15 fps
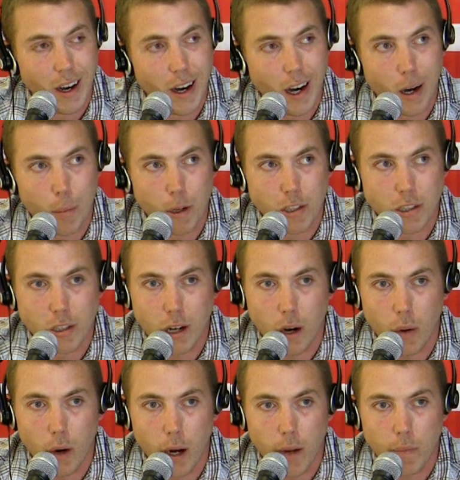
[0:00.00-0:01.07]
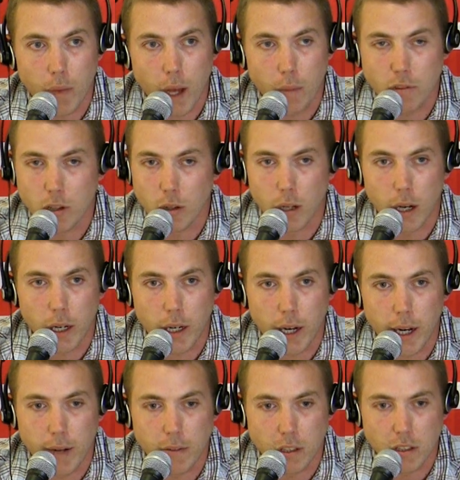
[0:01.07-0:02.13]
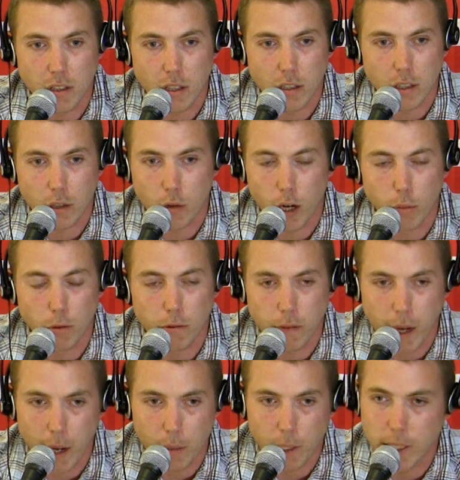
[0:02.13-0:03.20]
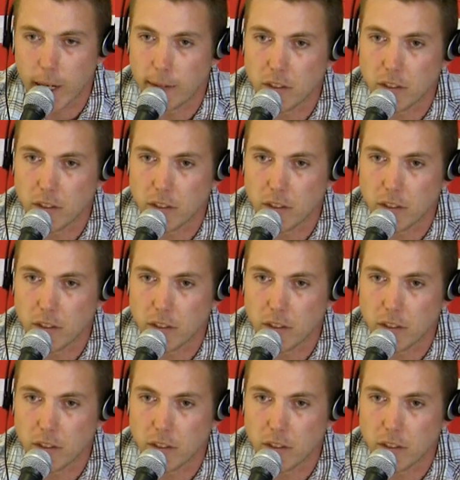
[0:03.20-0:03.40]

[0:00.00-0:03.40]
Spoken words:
But you know what? I'm so lucky I have just such an incredible family.